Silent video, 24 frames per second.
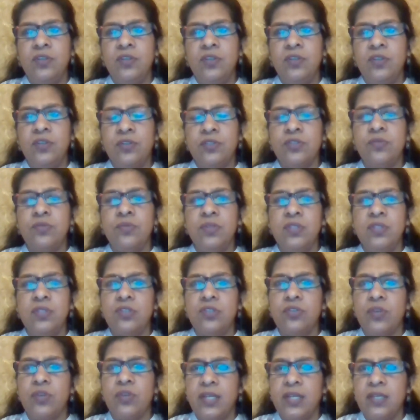students
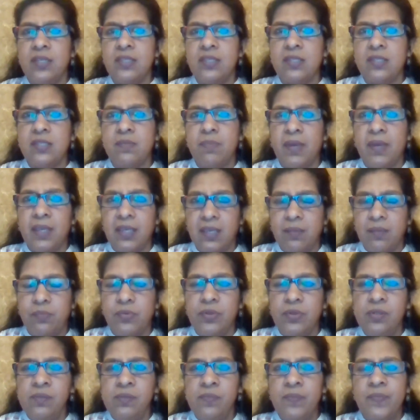join us by
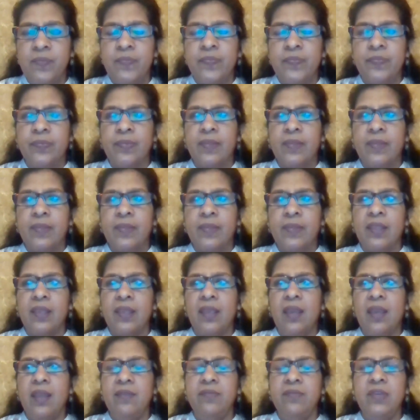April,
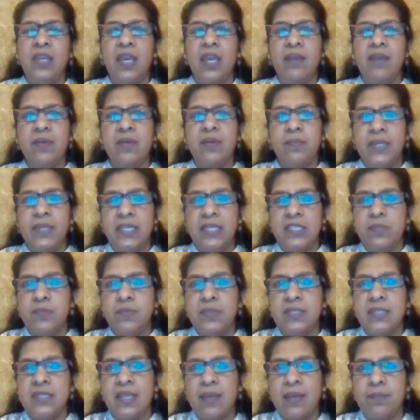and we have our
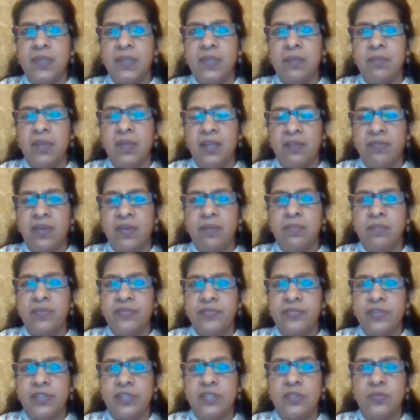placements happening by November
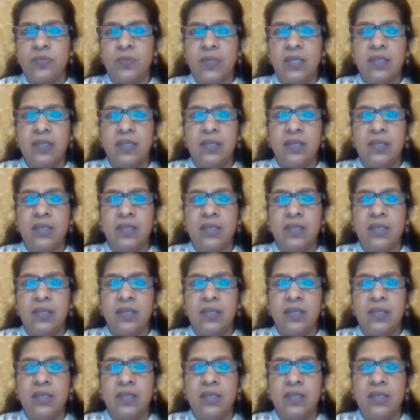first week.